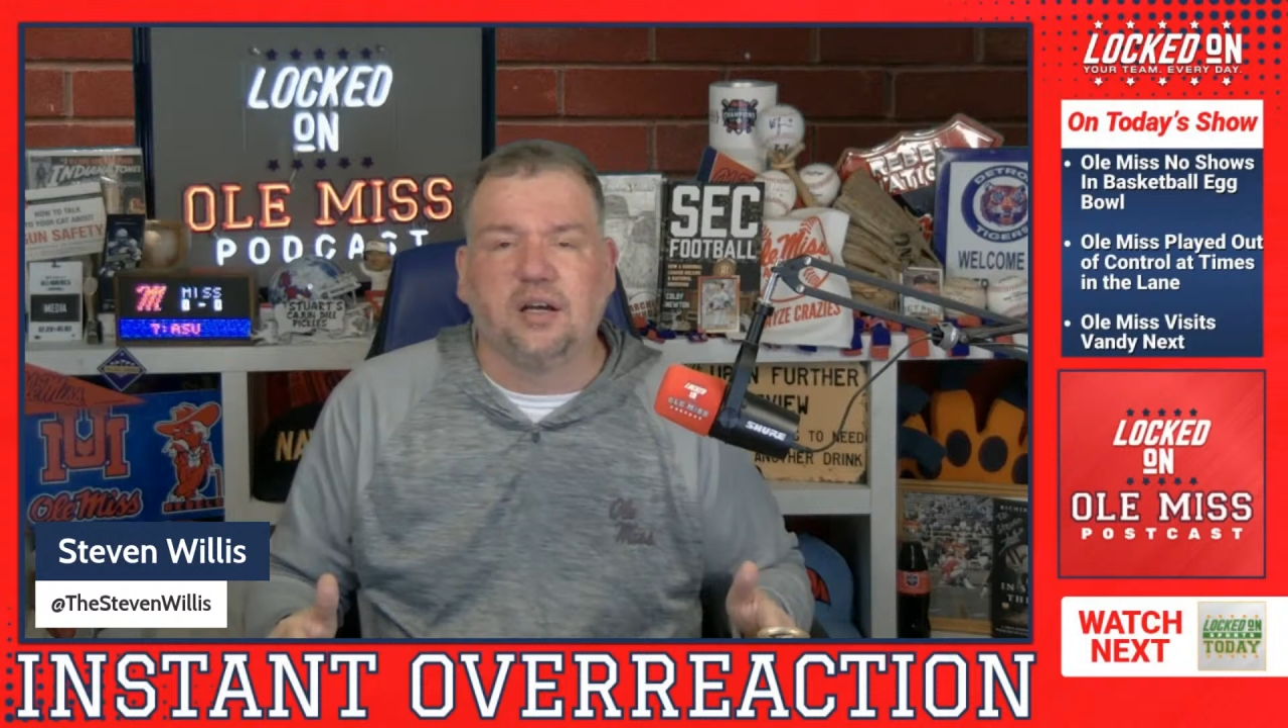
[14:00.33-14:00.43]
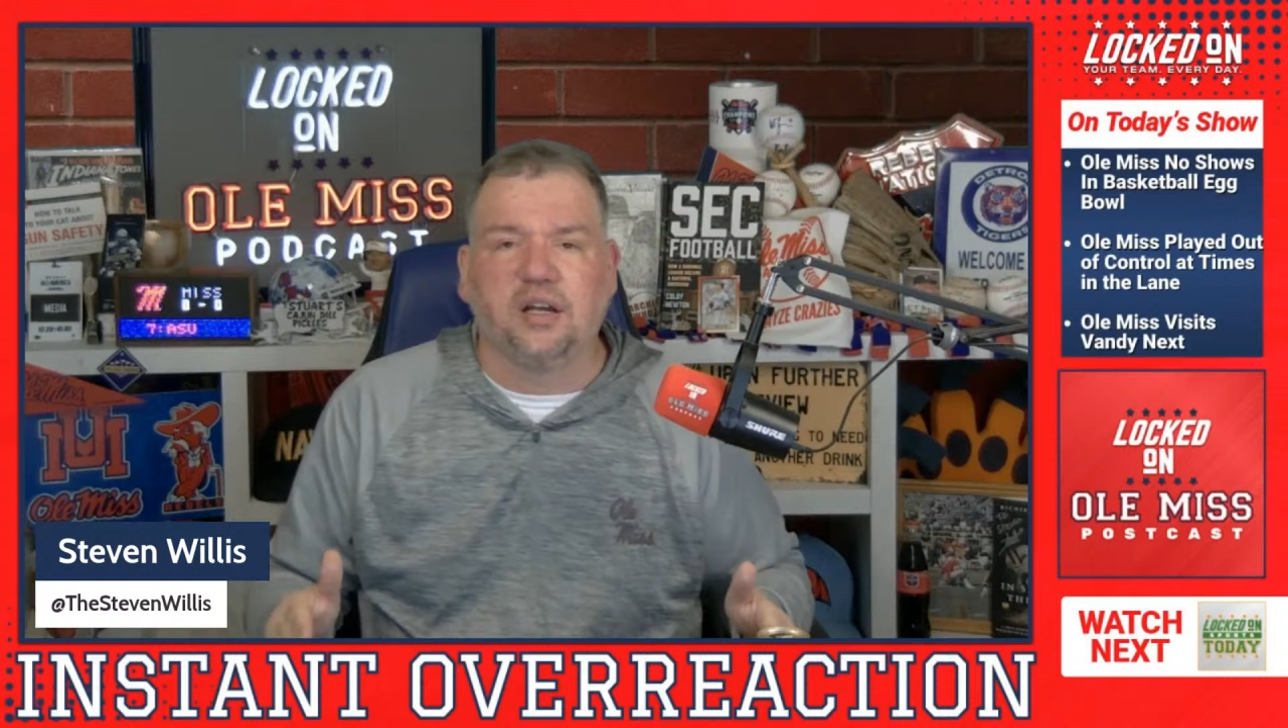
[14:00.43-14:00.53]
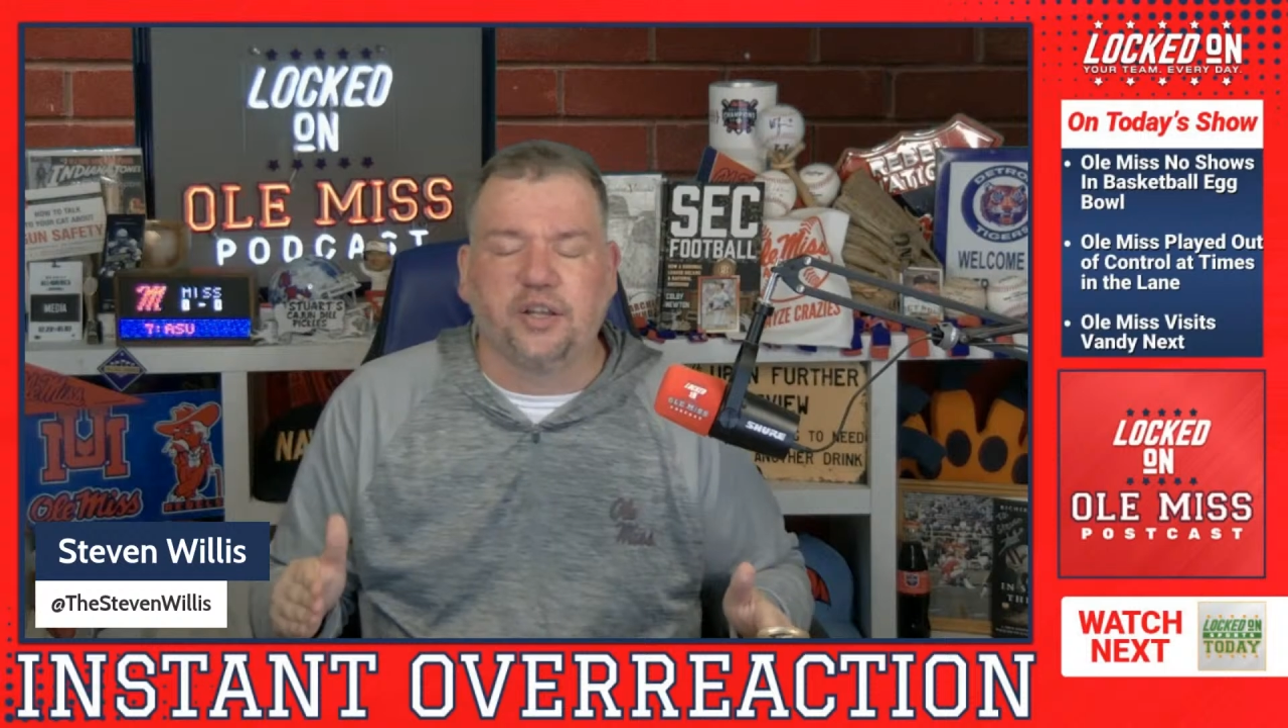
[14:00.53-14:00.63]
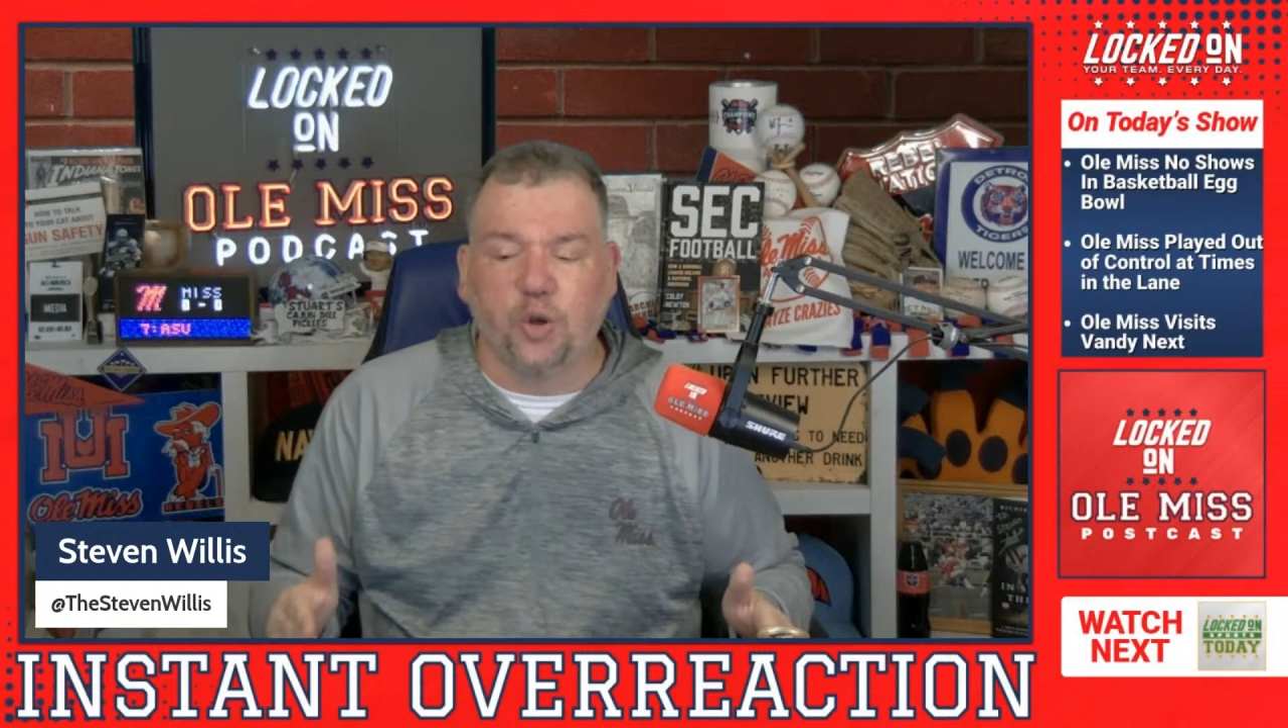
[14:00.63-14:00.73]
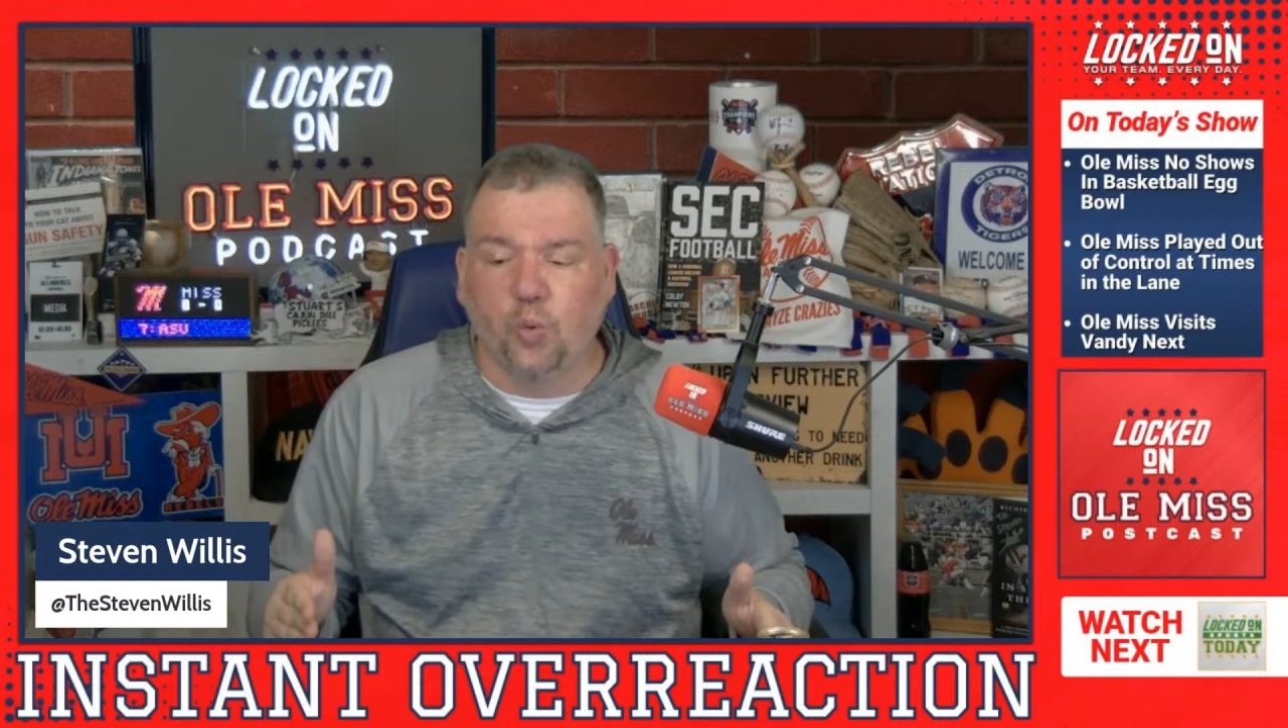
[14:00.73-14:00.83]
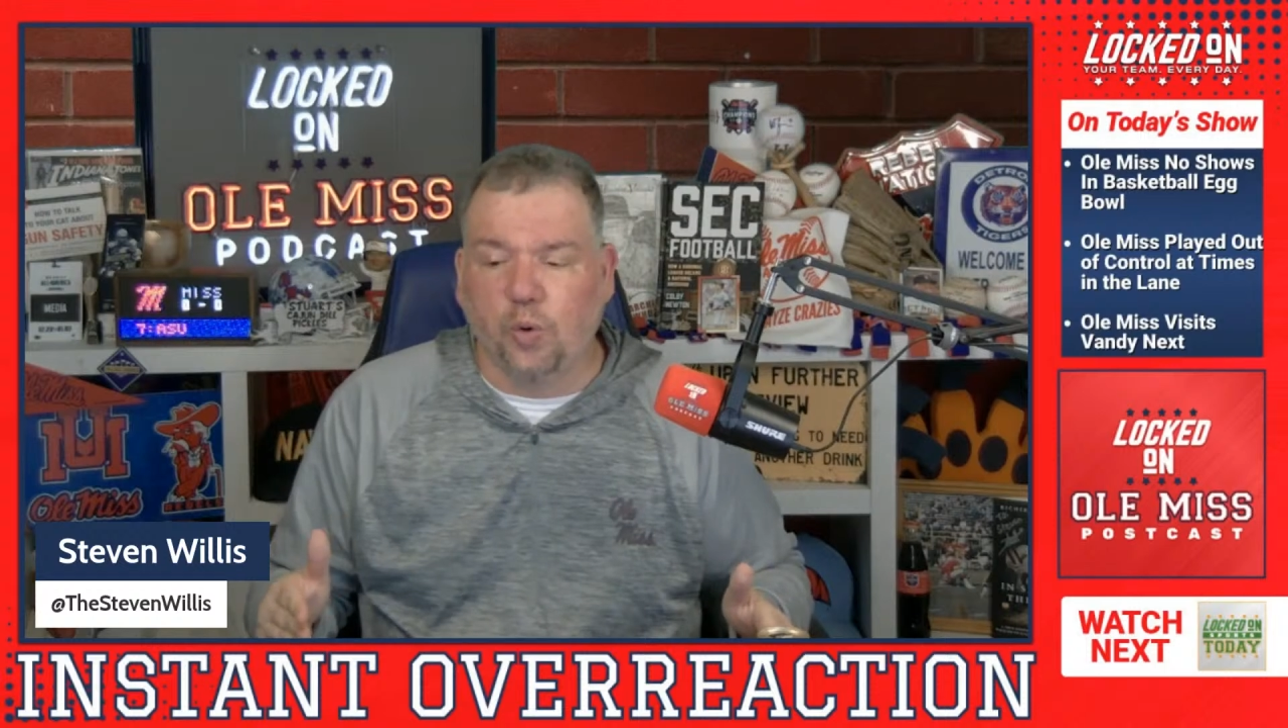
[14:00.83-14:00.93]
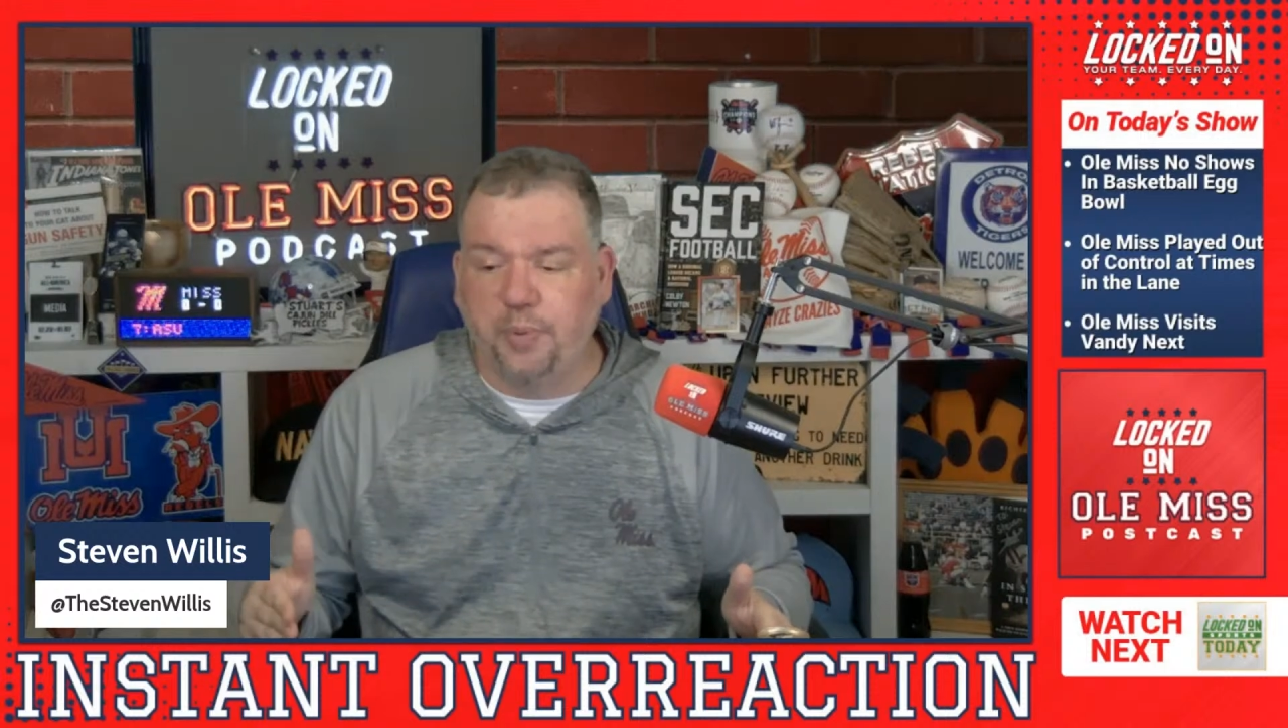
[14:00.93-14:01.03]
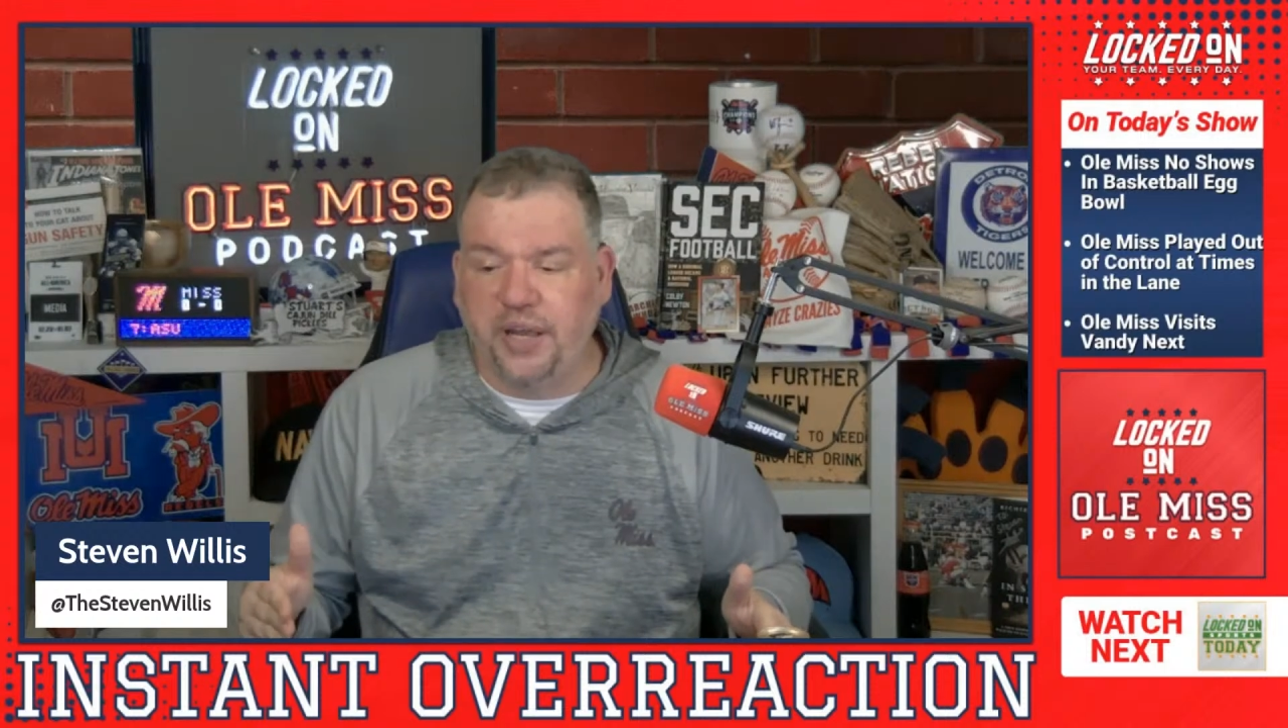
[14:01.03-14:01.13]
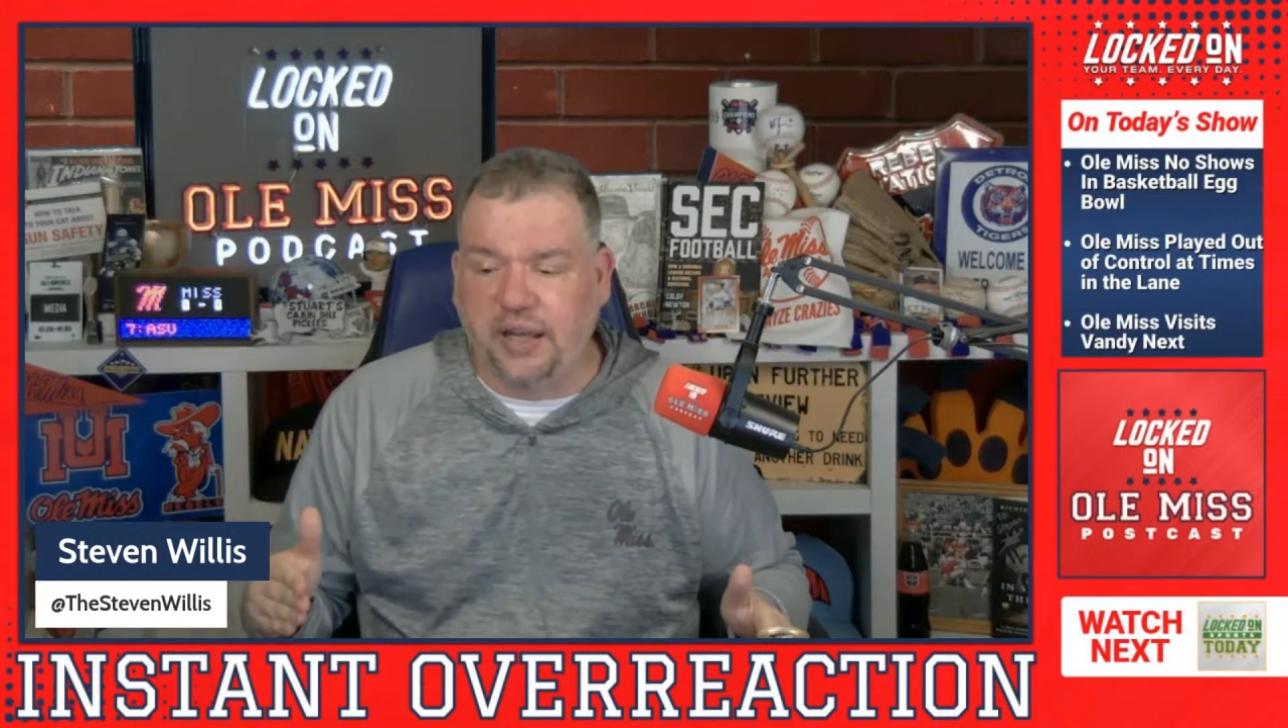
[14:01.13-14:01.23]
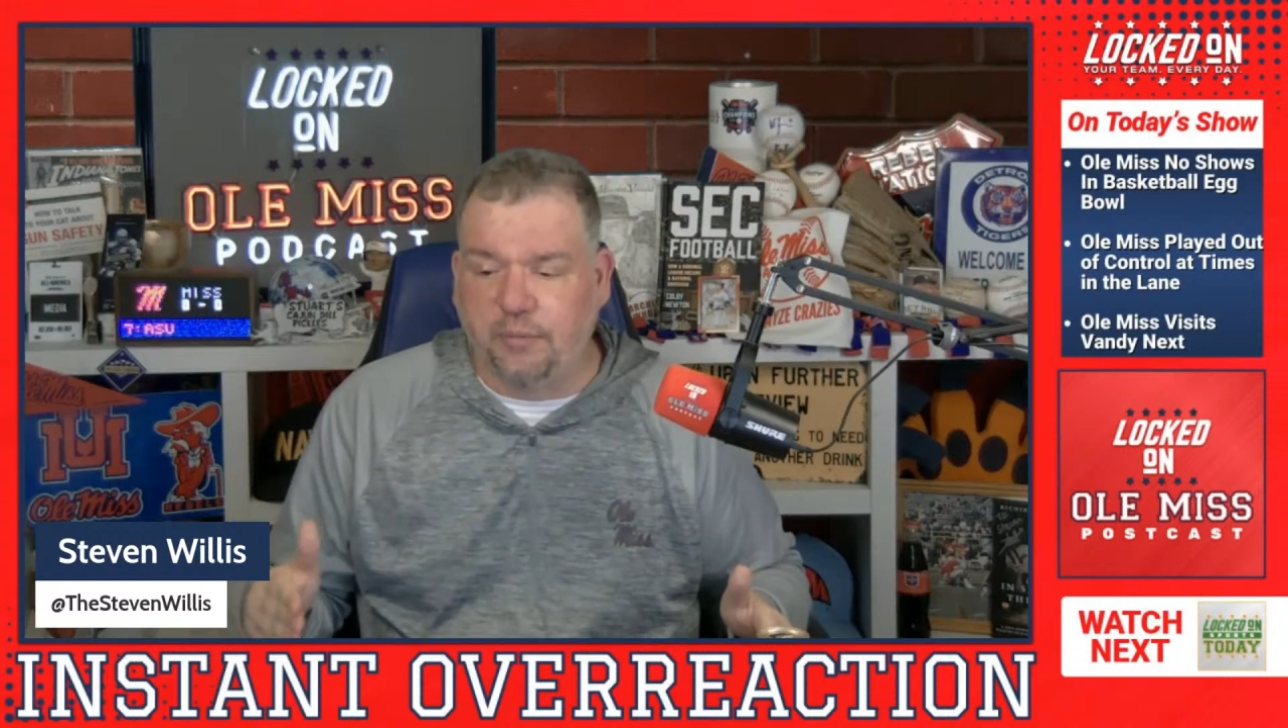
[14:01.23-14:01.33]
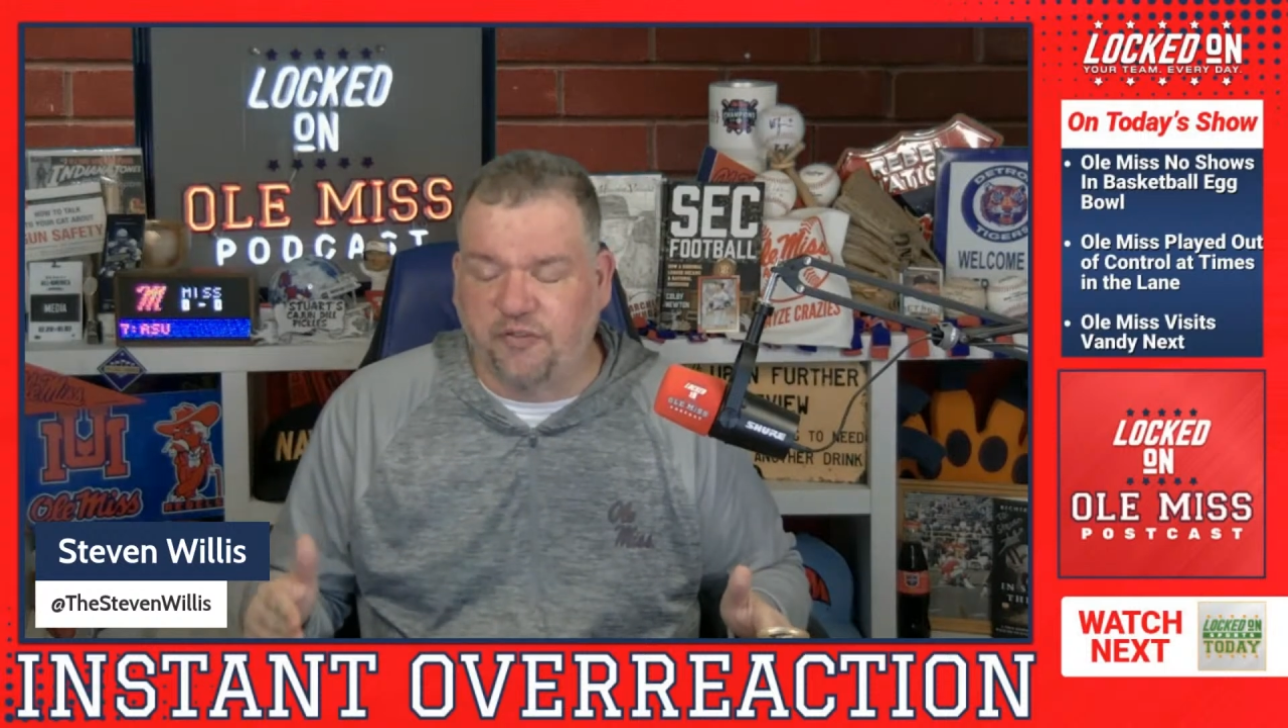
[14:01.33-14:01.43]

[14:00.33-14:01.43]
you will be in